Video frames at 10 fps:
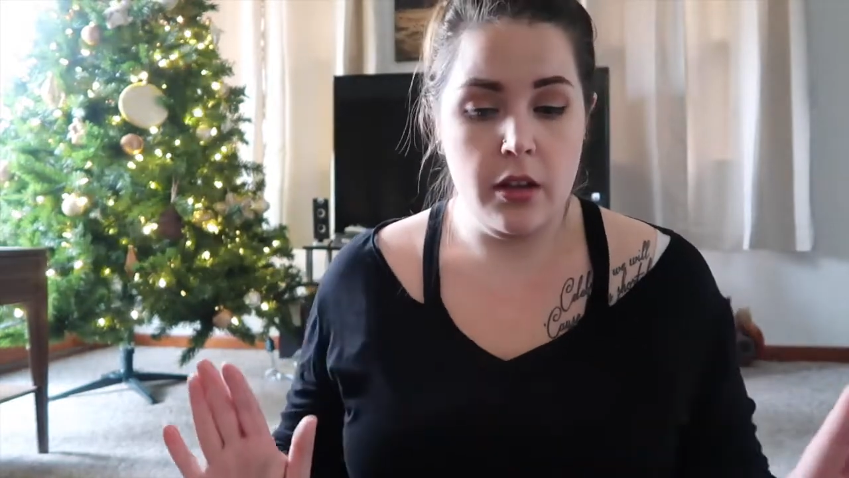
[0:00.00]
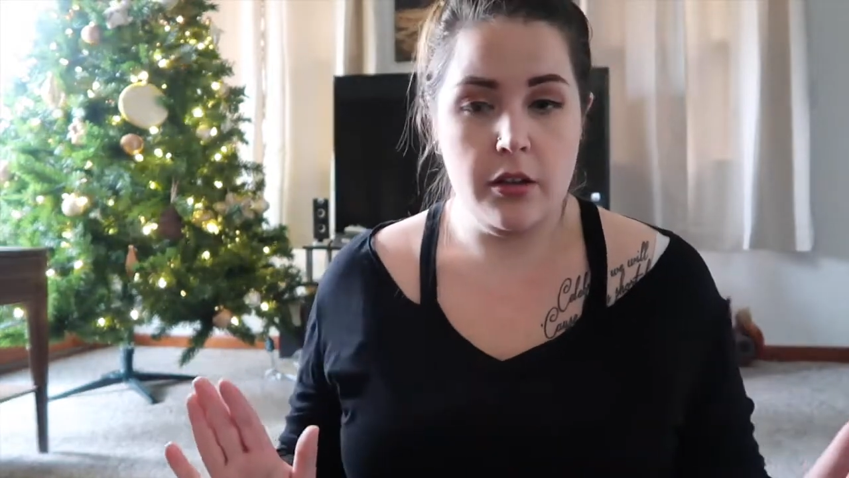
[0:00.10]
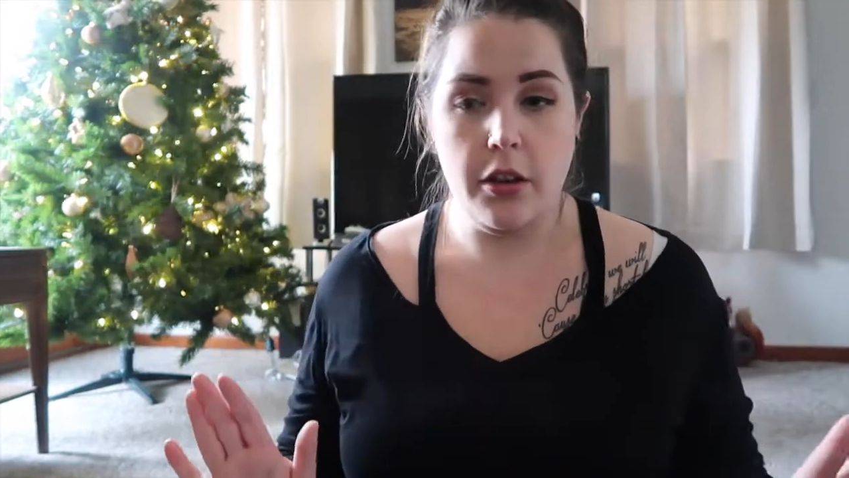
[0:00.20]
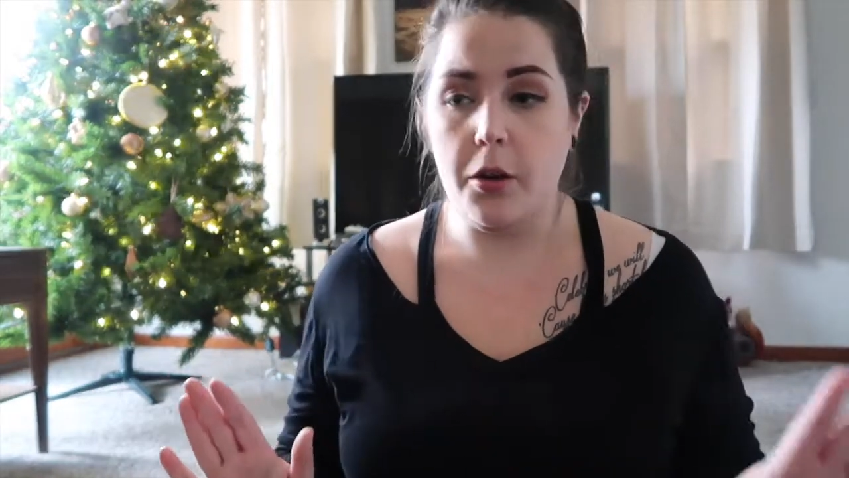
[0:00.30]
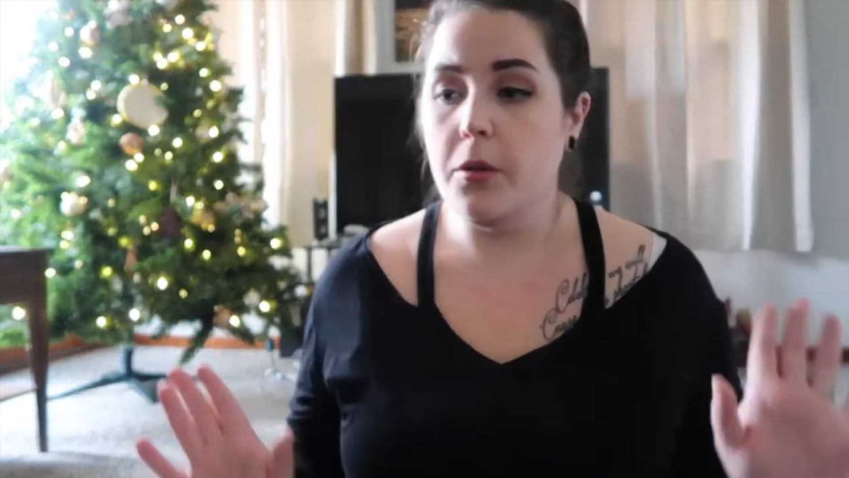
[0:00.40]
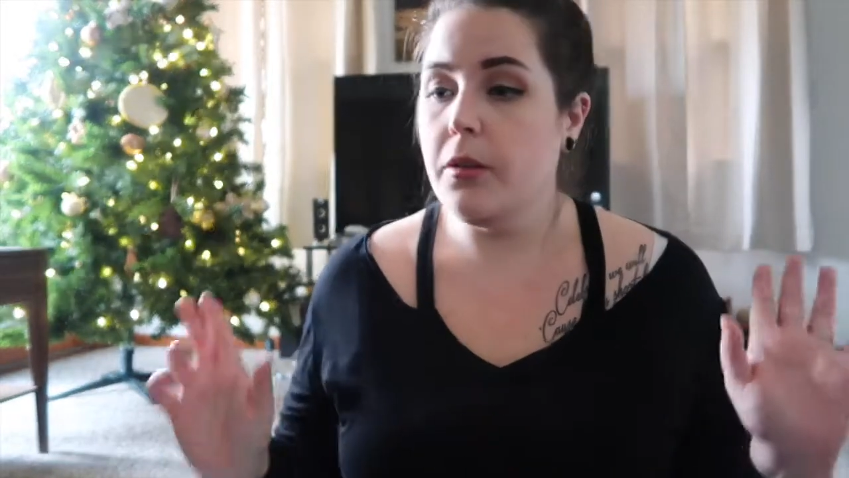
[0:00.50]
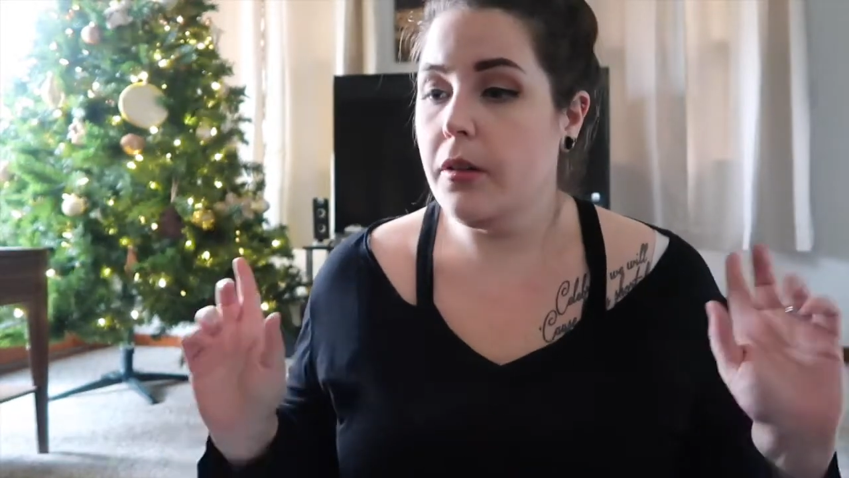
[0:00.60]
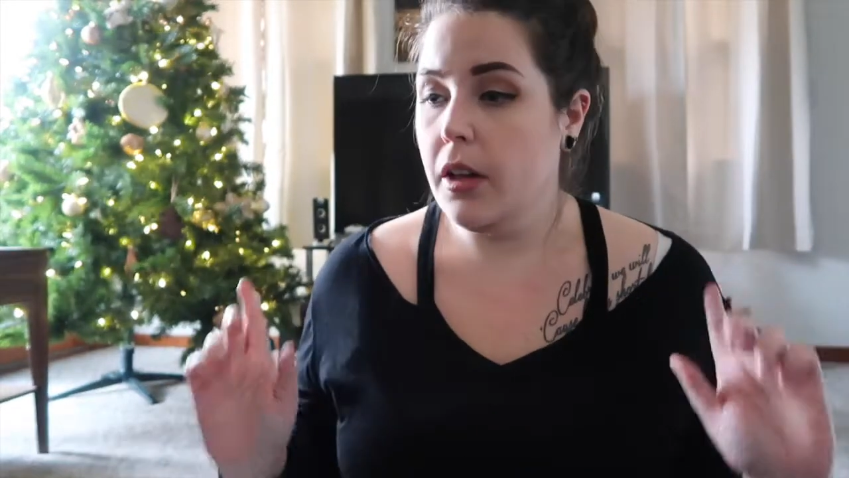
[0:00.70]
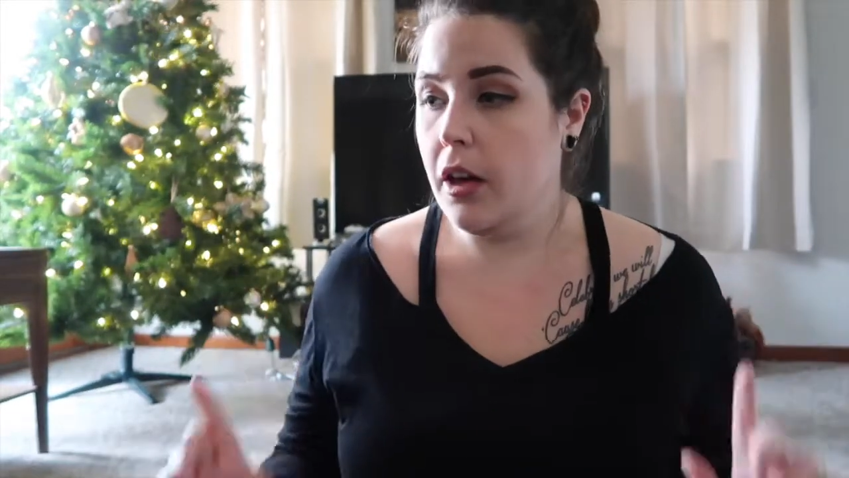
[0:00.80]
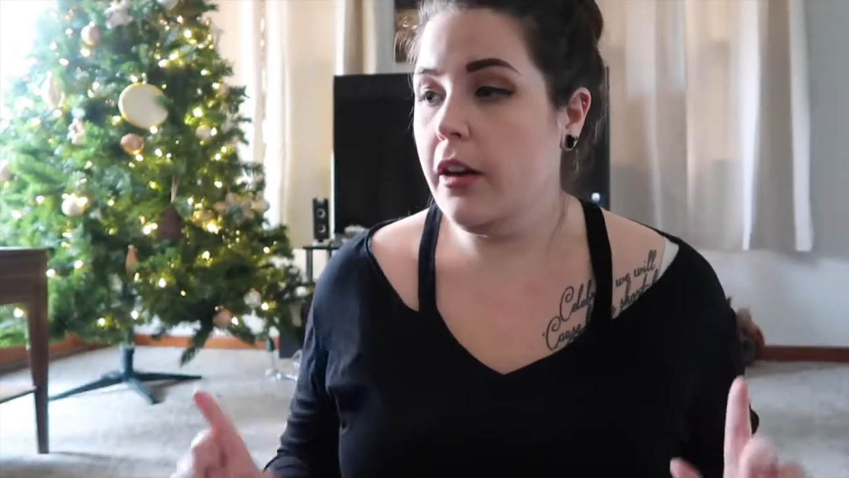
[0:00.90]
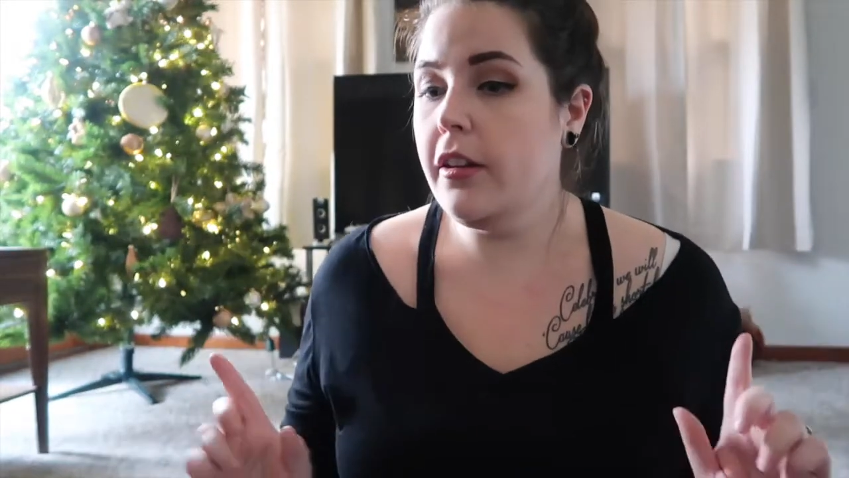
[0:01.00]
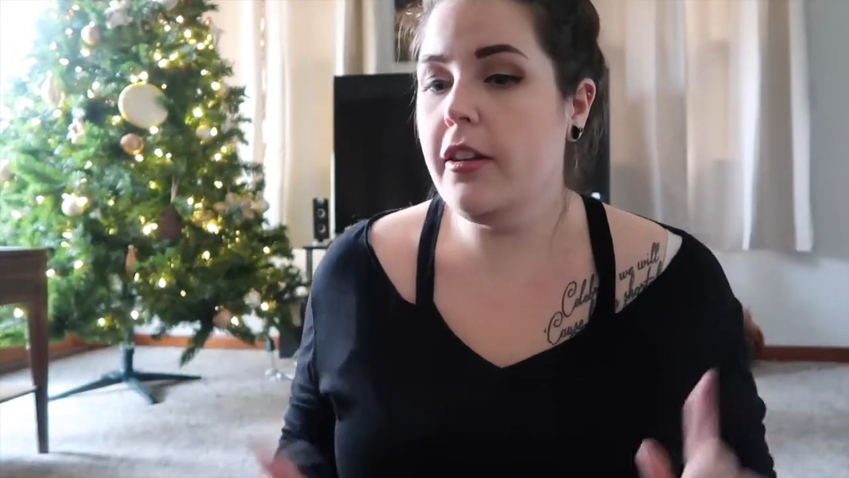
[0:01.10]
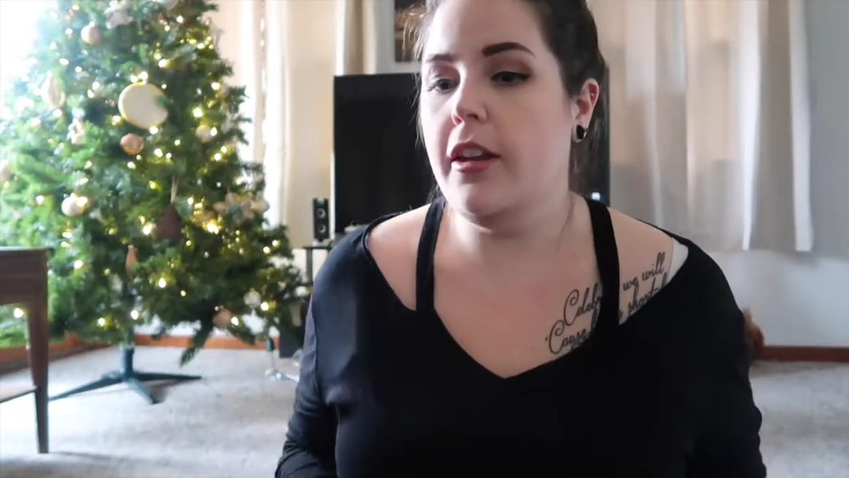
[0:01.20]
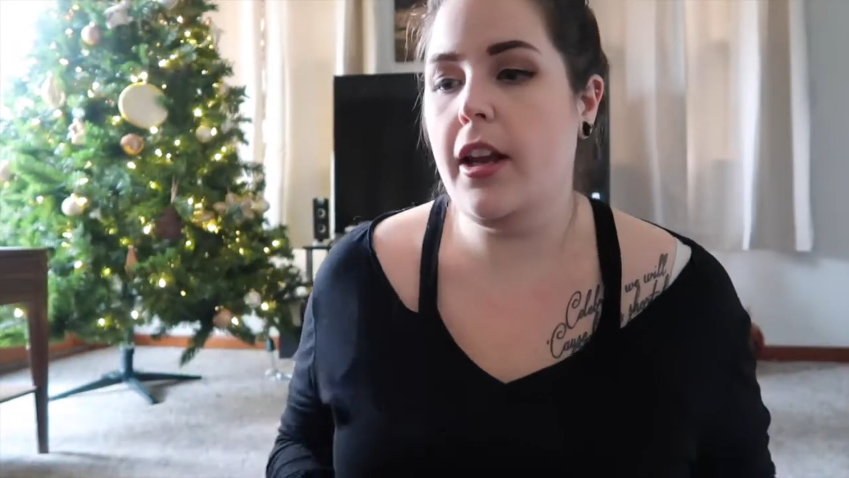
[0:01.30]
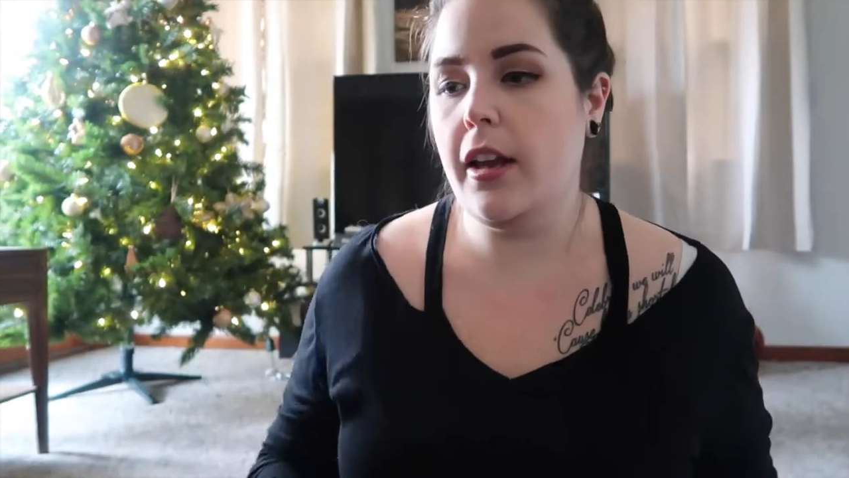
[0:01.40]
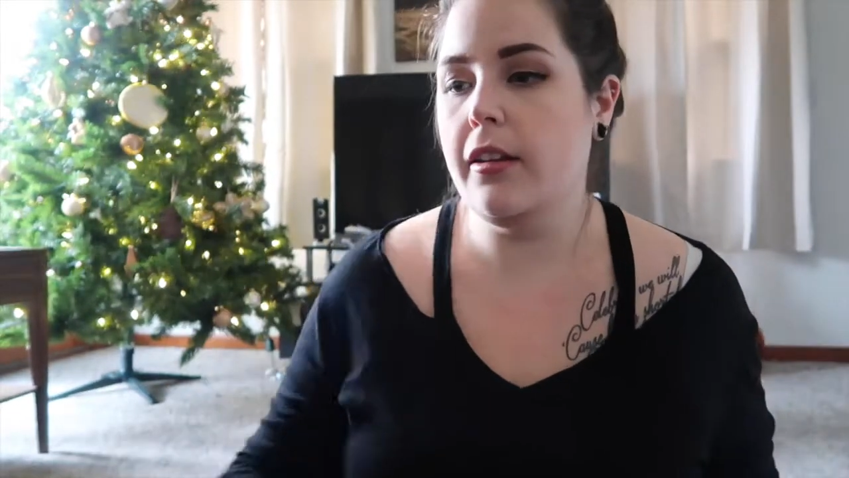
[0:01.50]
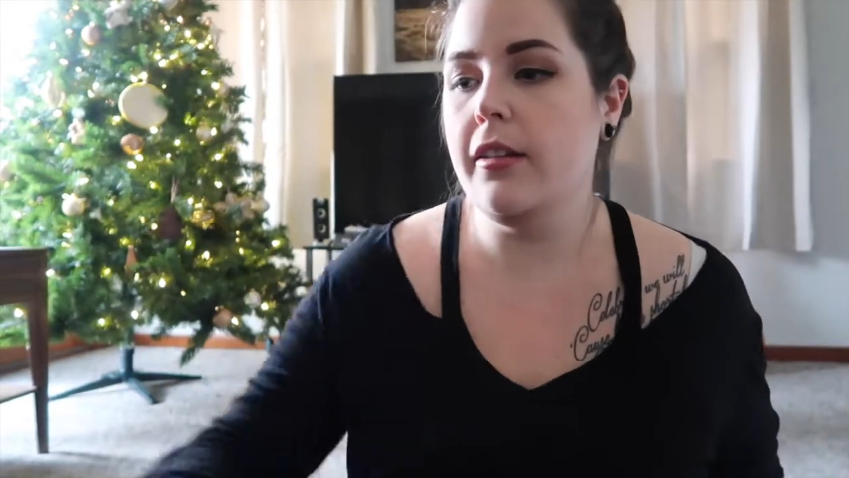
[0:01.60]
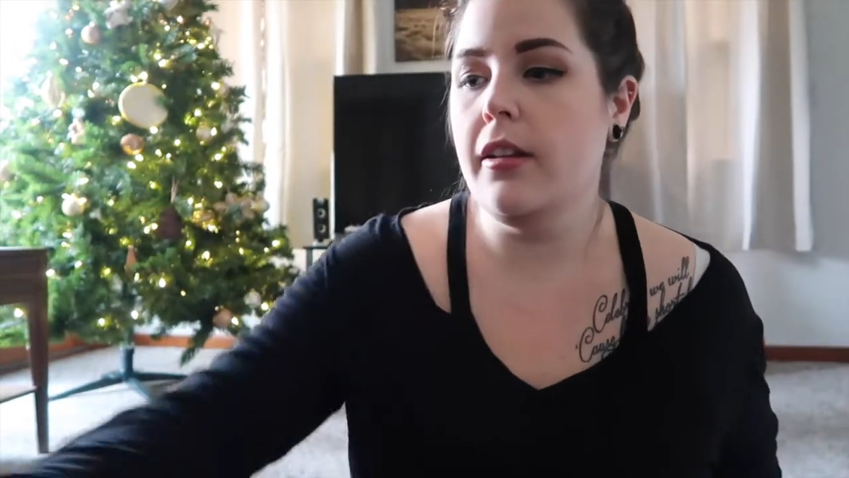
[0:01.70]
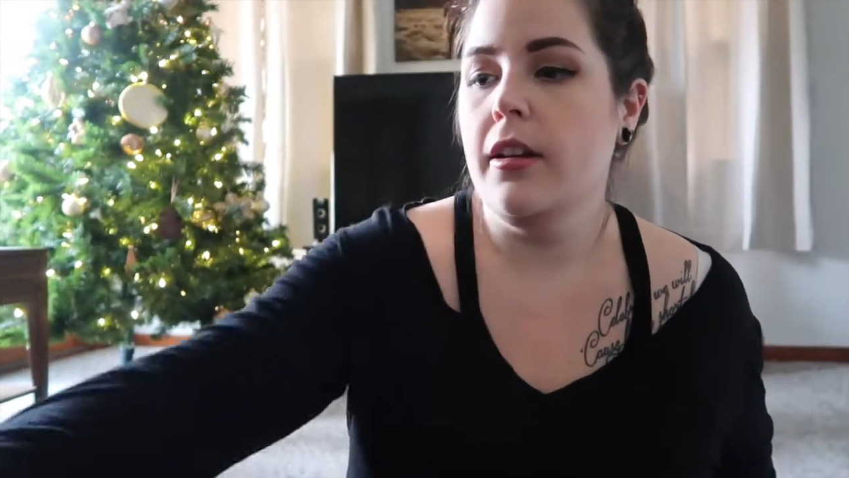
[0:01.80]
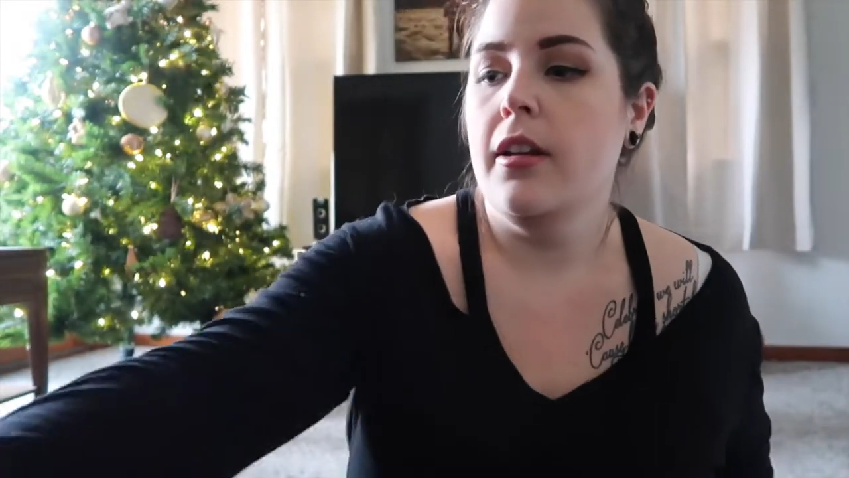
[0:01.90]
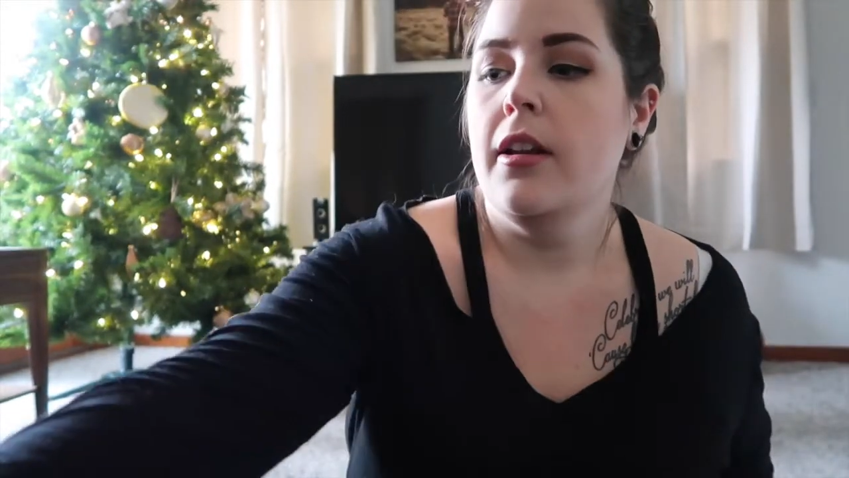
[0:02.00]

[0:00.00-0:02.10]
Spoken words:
So on to the next.